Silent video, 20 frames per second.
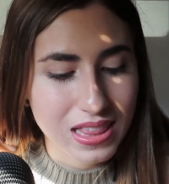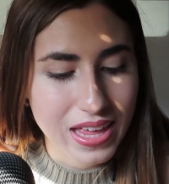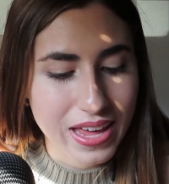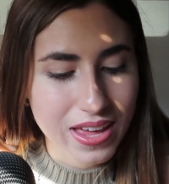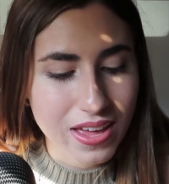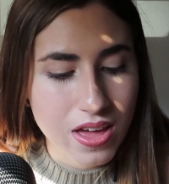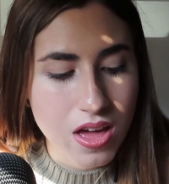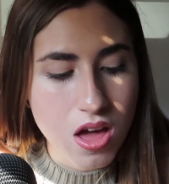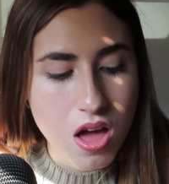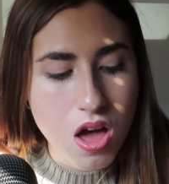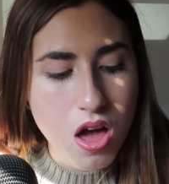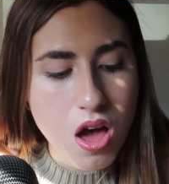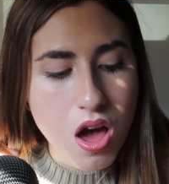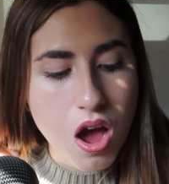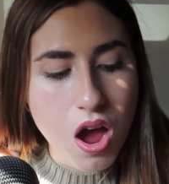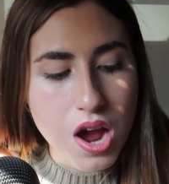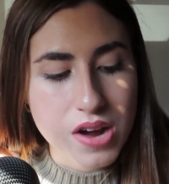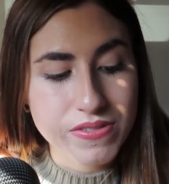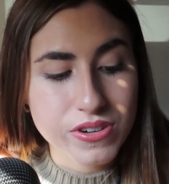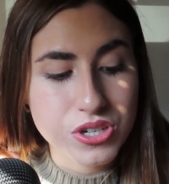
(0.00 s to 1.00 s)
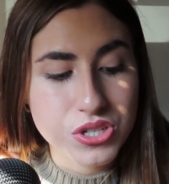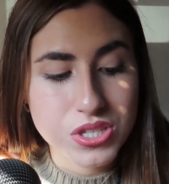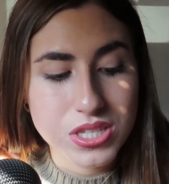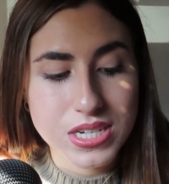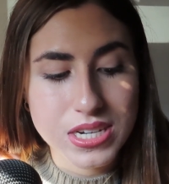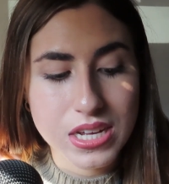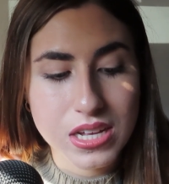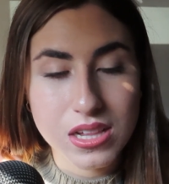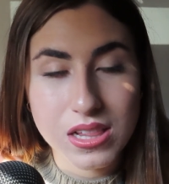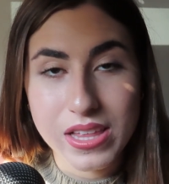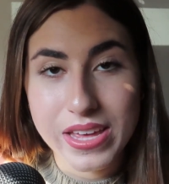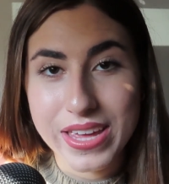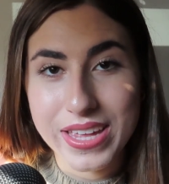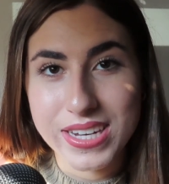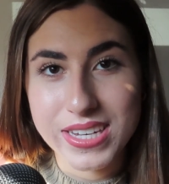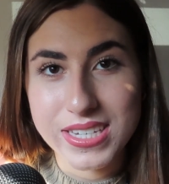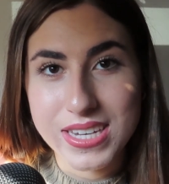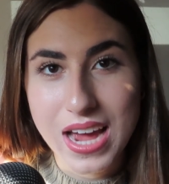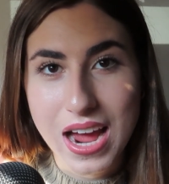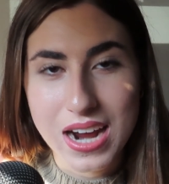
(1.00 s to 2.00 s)
click of her still
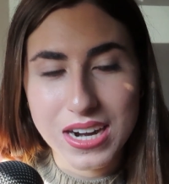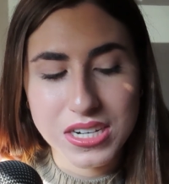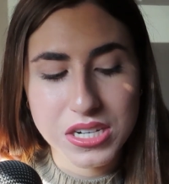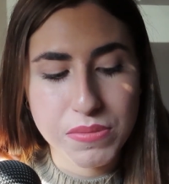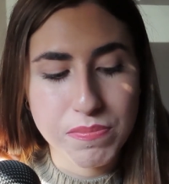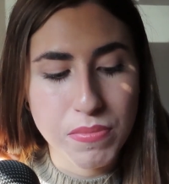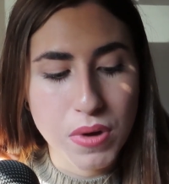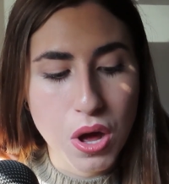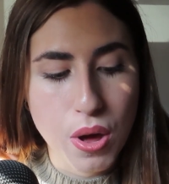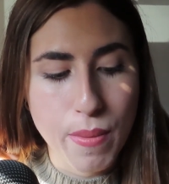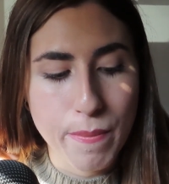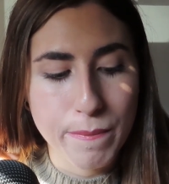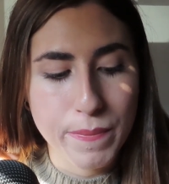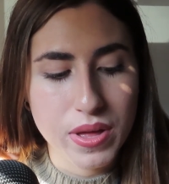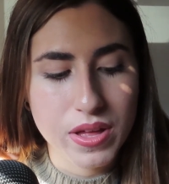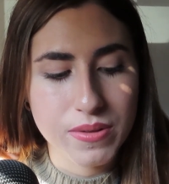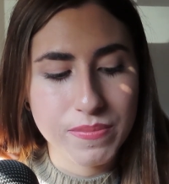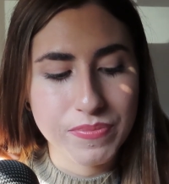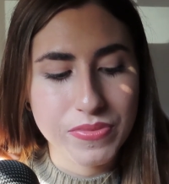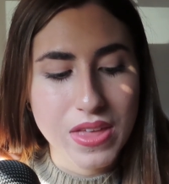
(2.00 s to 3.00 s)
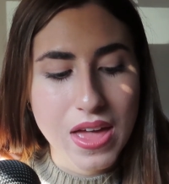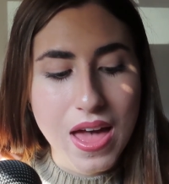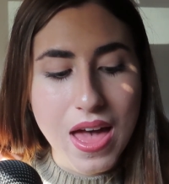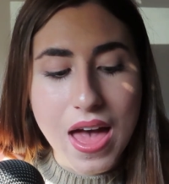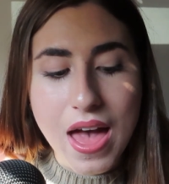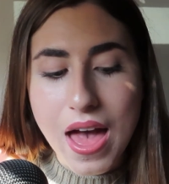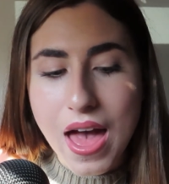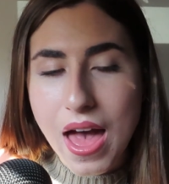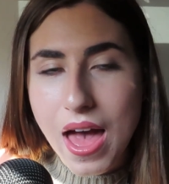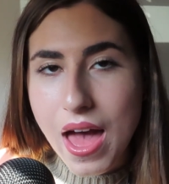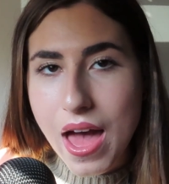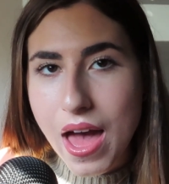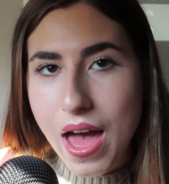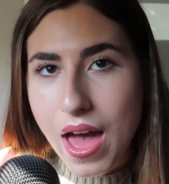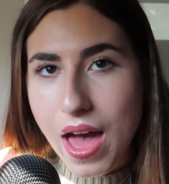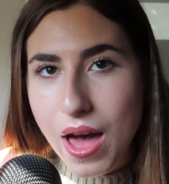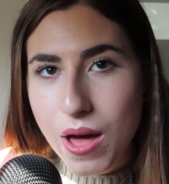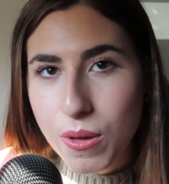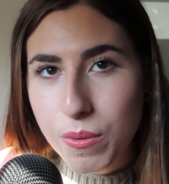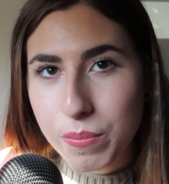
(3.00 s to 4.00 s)
intact pump.
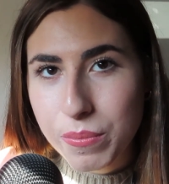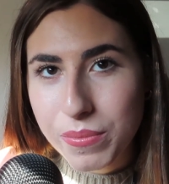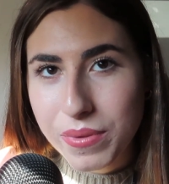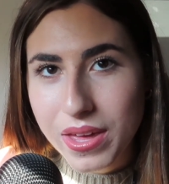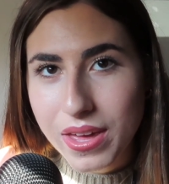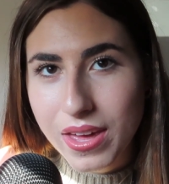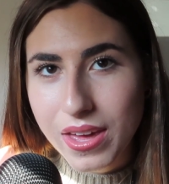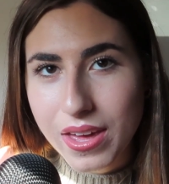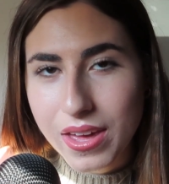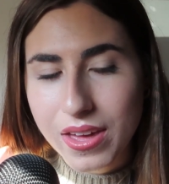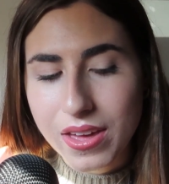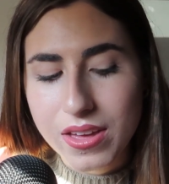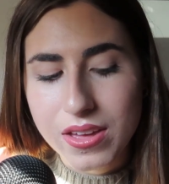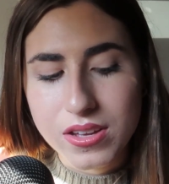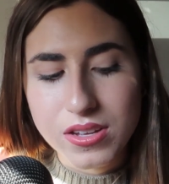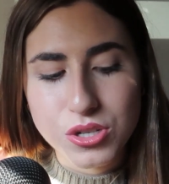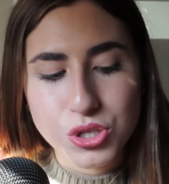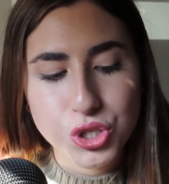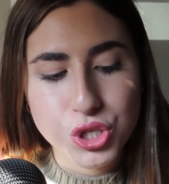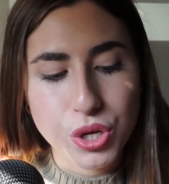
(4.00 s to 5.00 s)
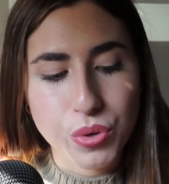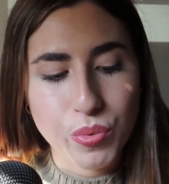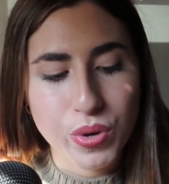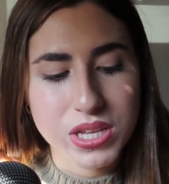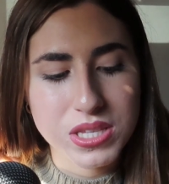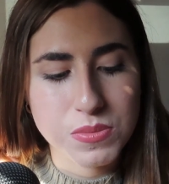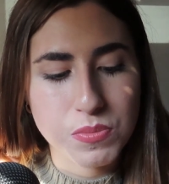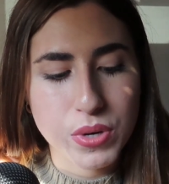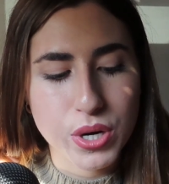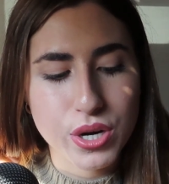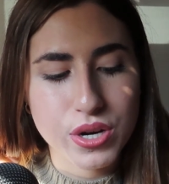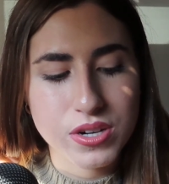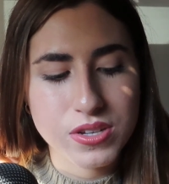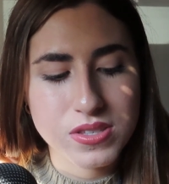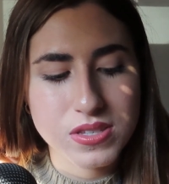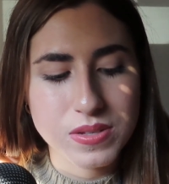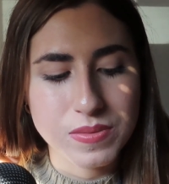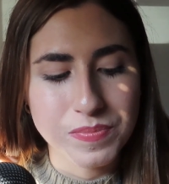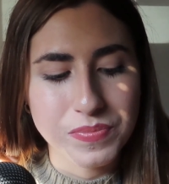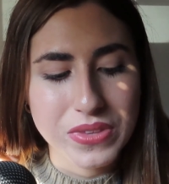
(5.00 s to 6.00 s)
Help me, she
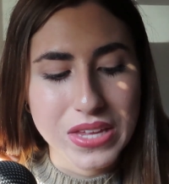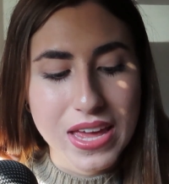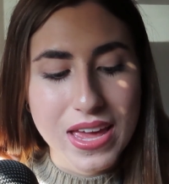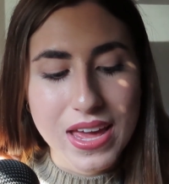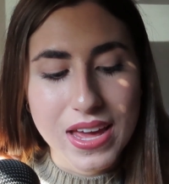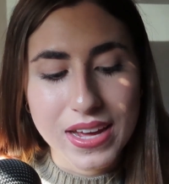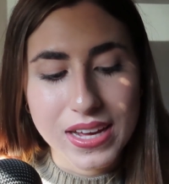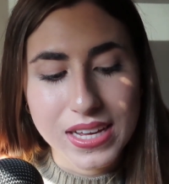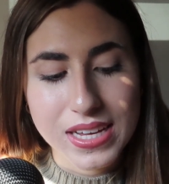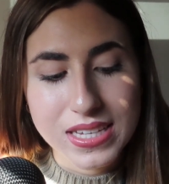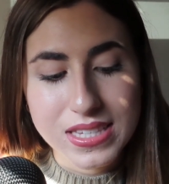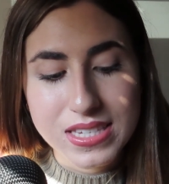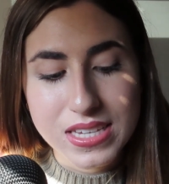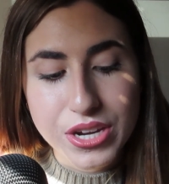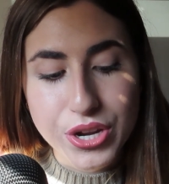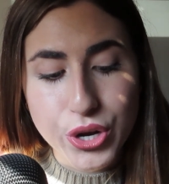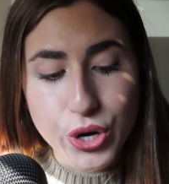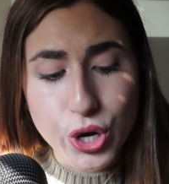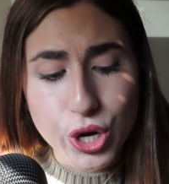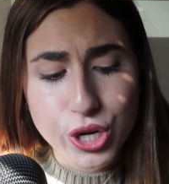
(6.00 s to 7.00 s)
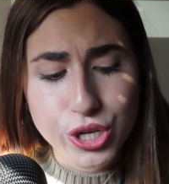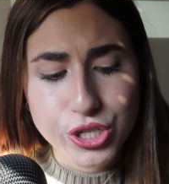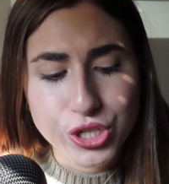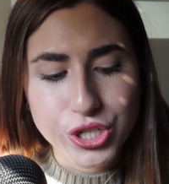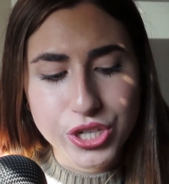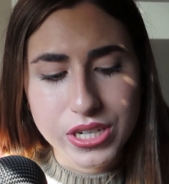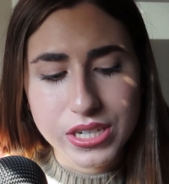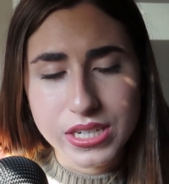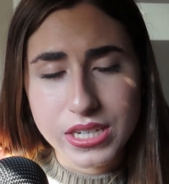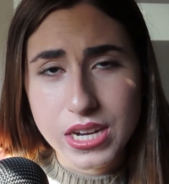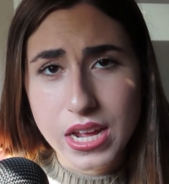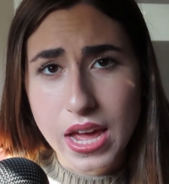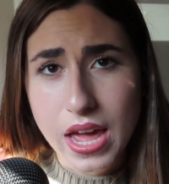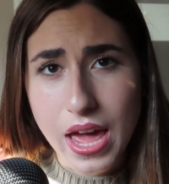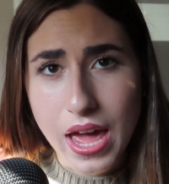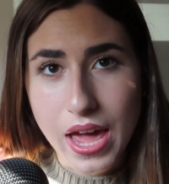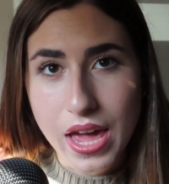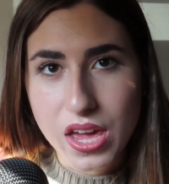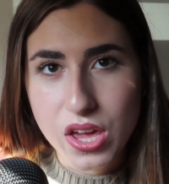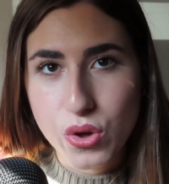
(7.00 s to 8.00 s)
whispers. It's an urgent,
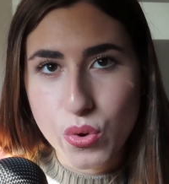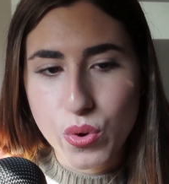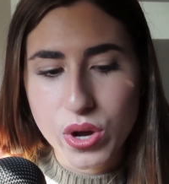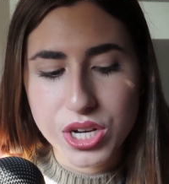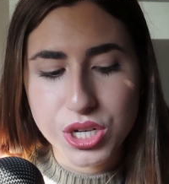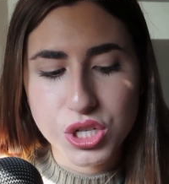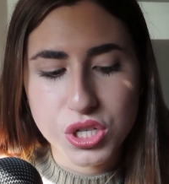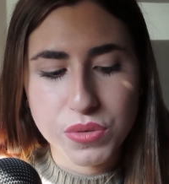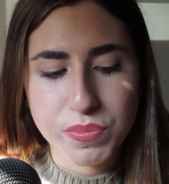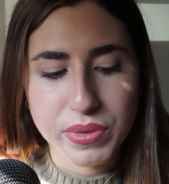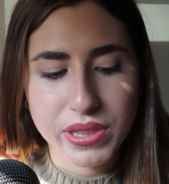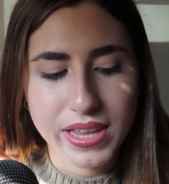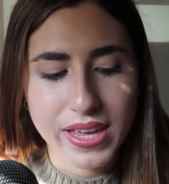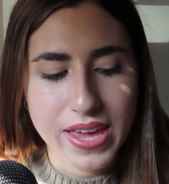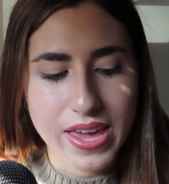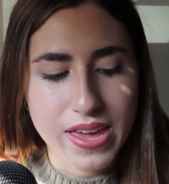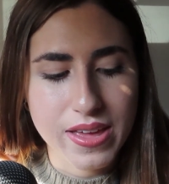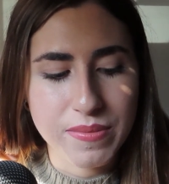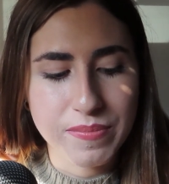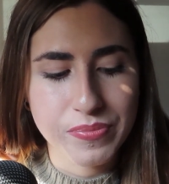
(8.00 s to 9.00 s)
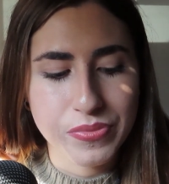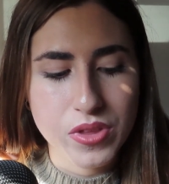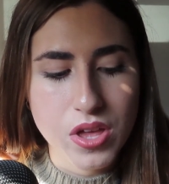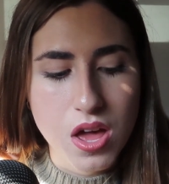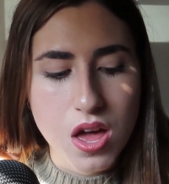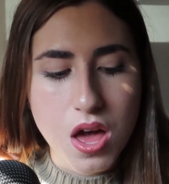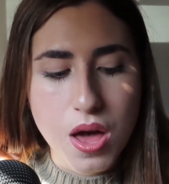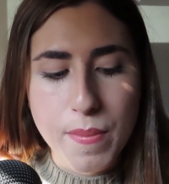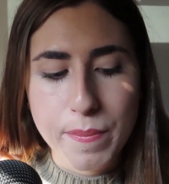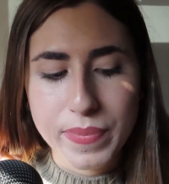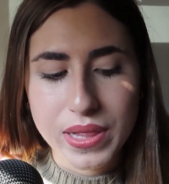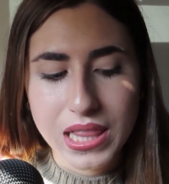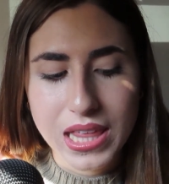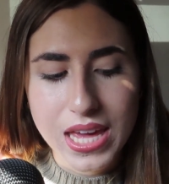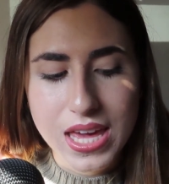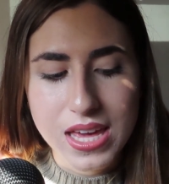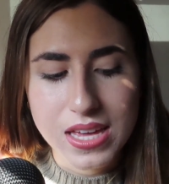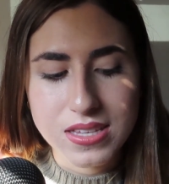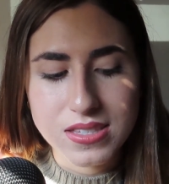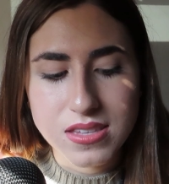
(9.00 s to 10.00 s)
anguished plea.
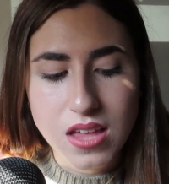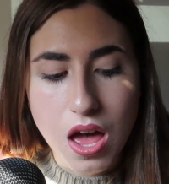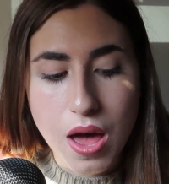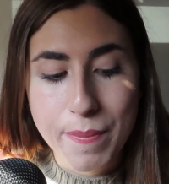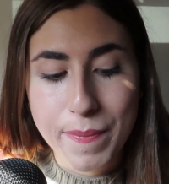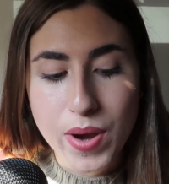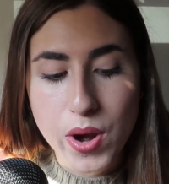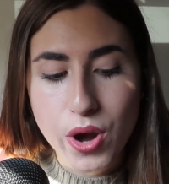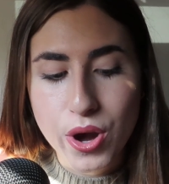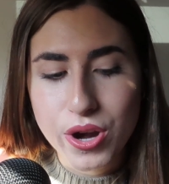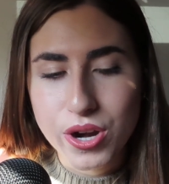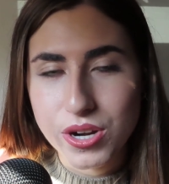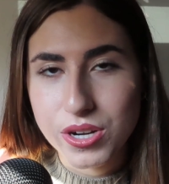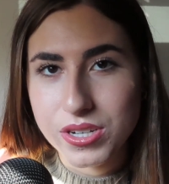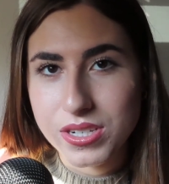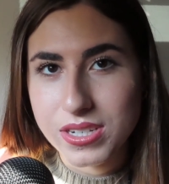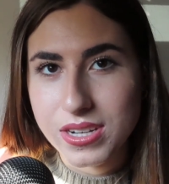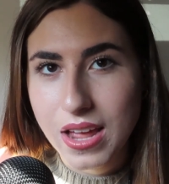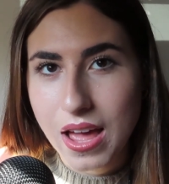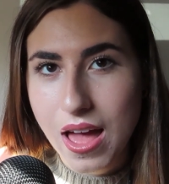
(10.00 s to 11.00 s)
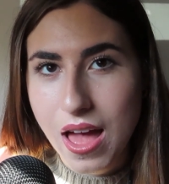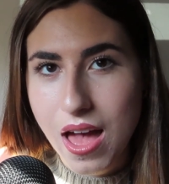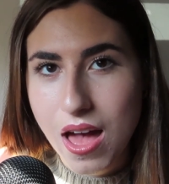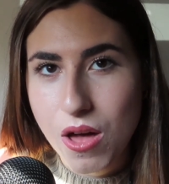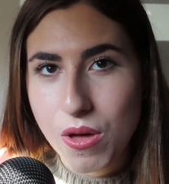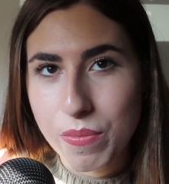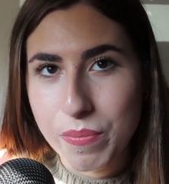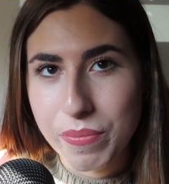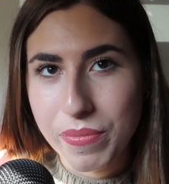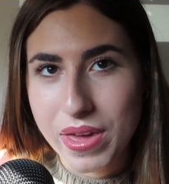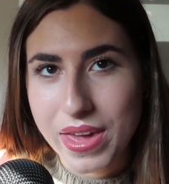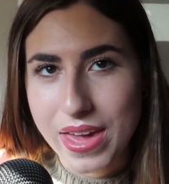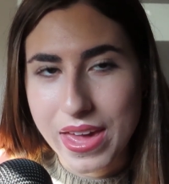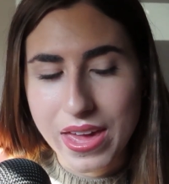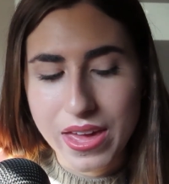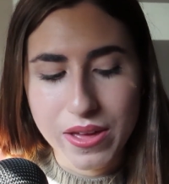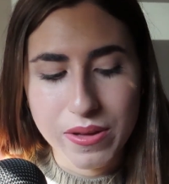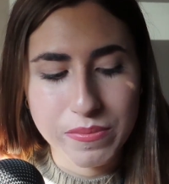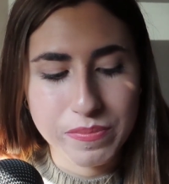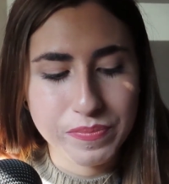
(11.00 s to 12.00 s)
Please, I'm hurt. Help
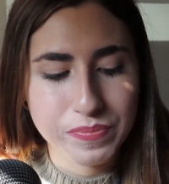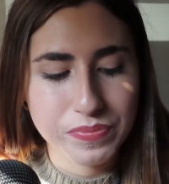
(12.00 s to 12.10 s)
me.